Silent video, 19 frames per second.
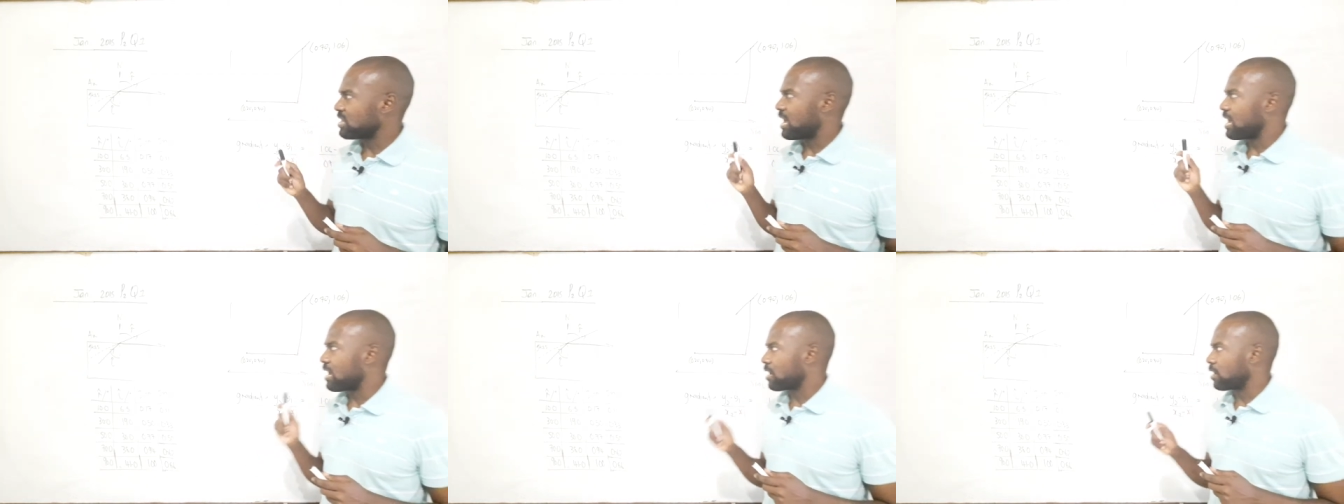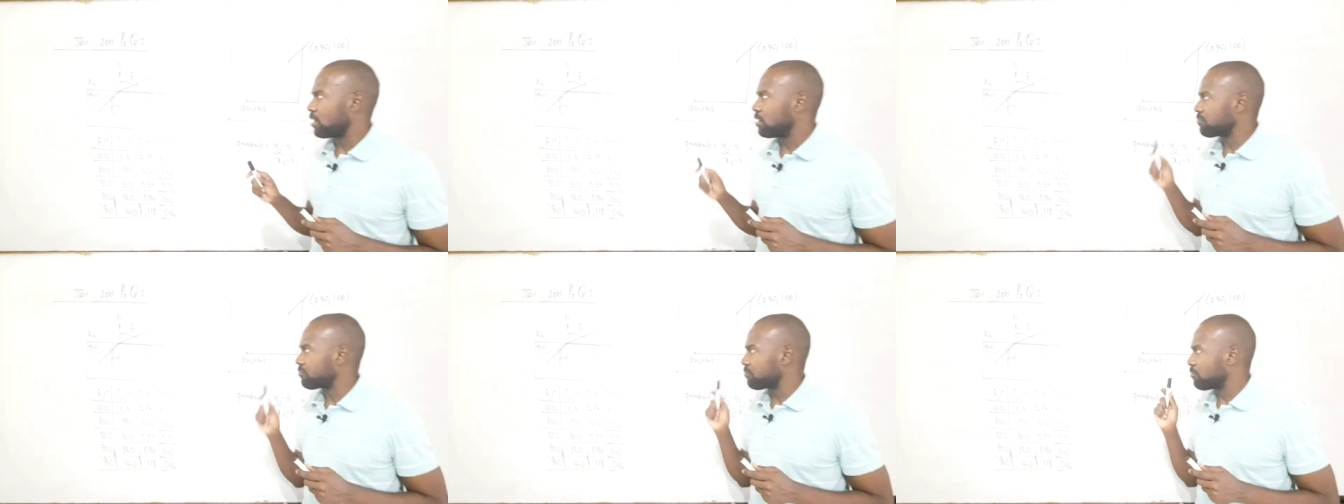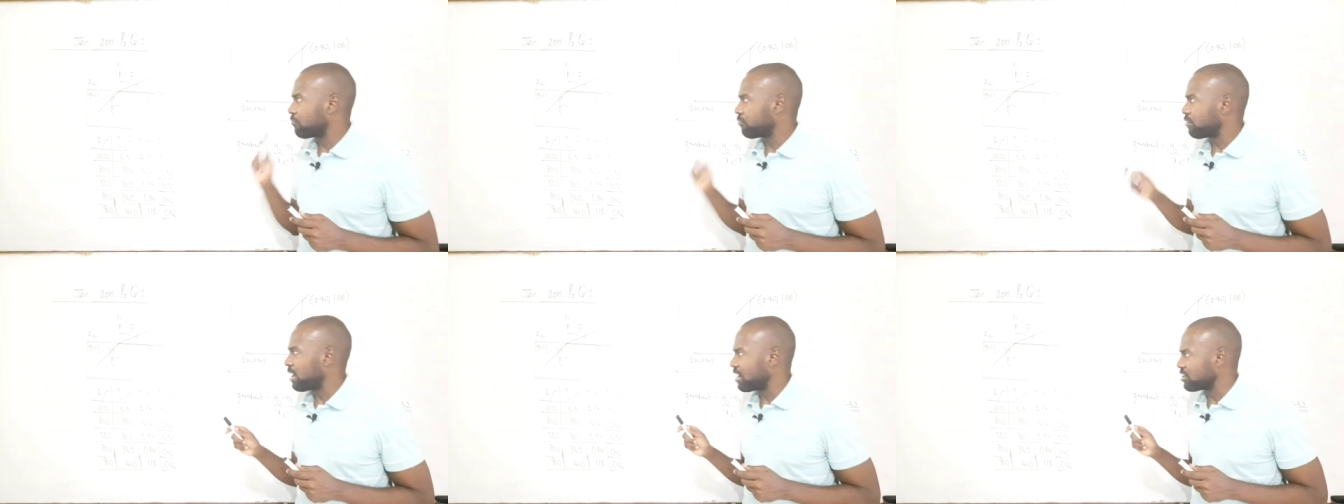angle of
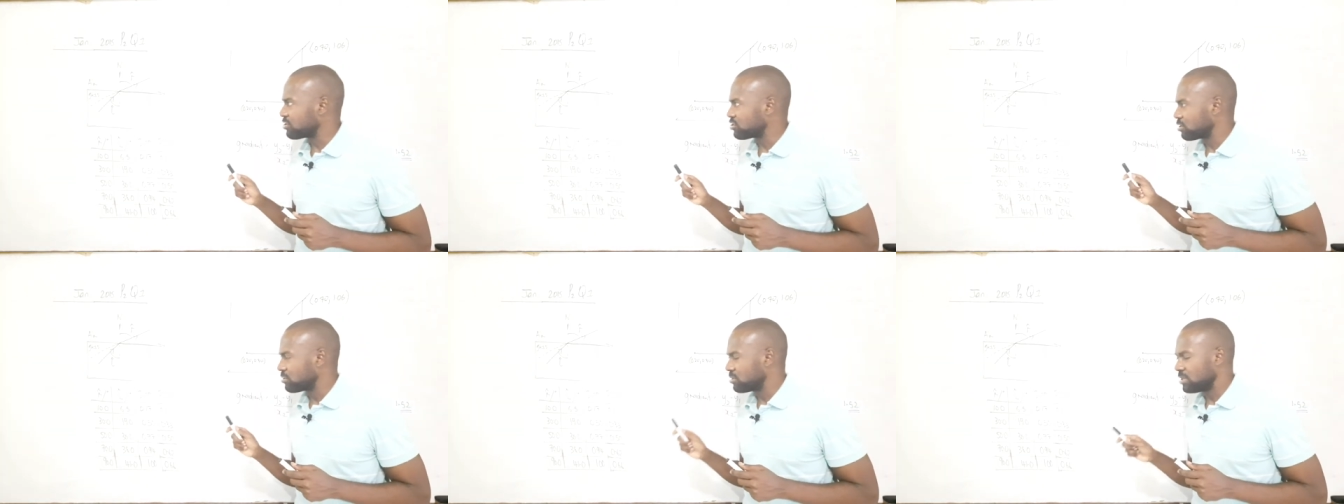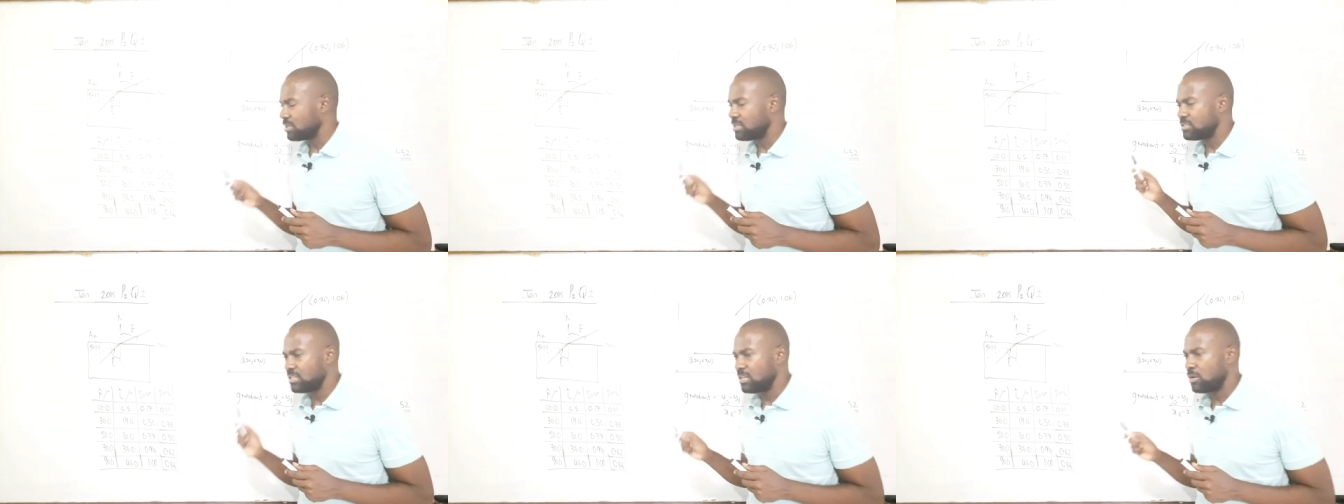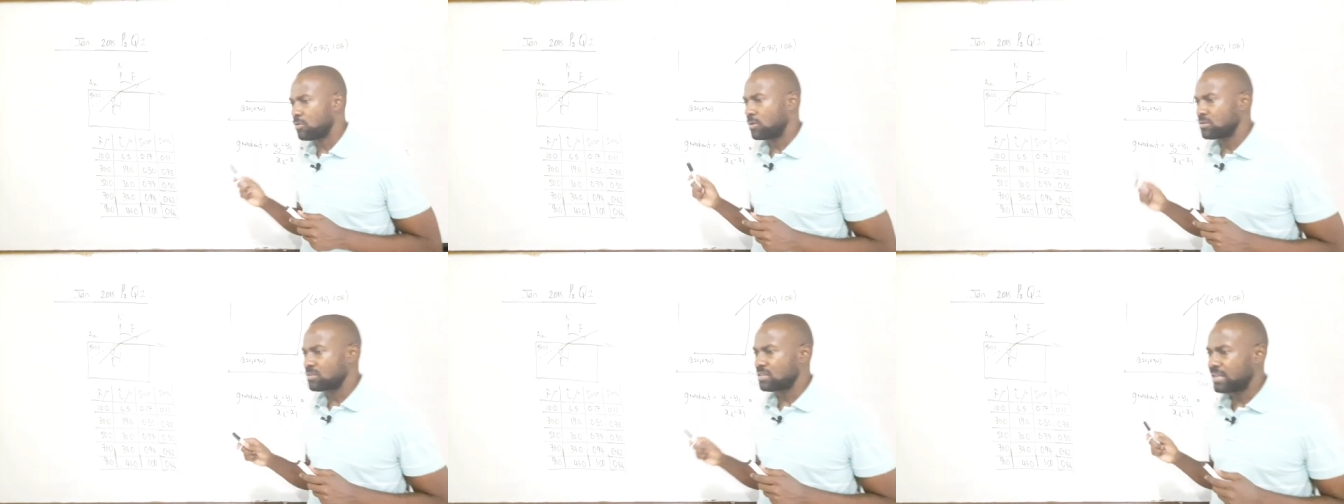refraction is
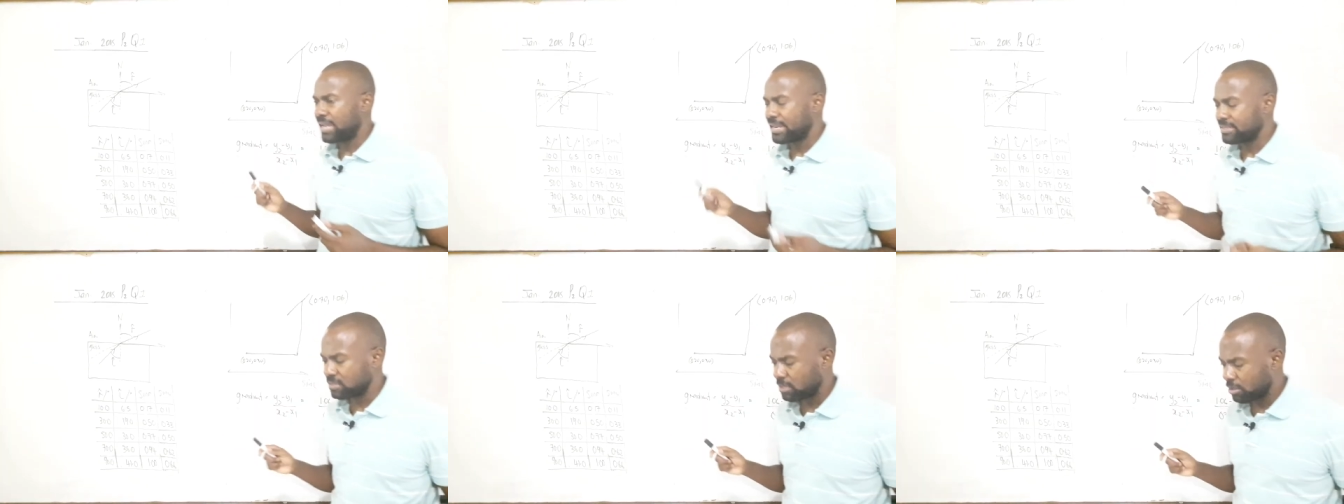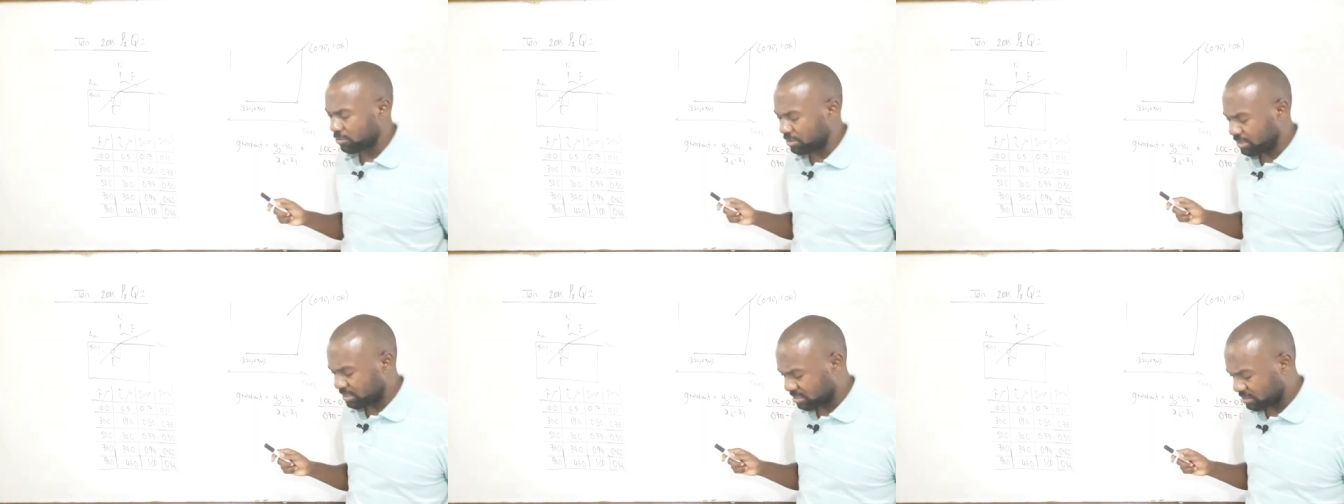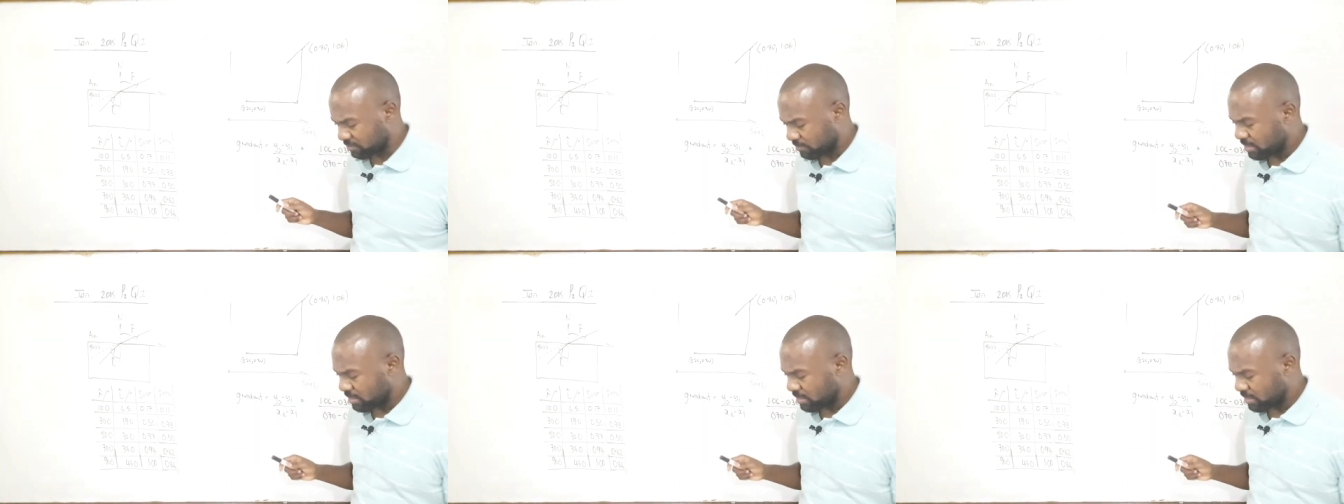equal to 90 degrees.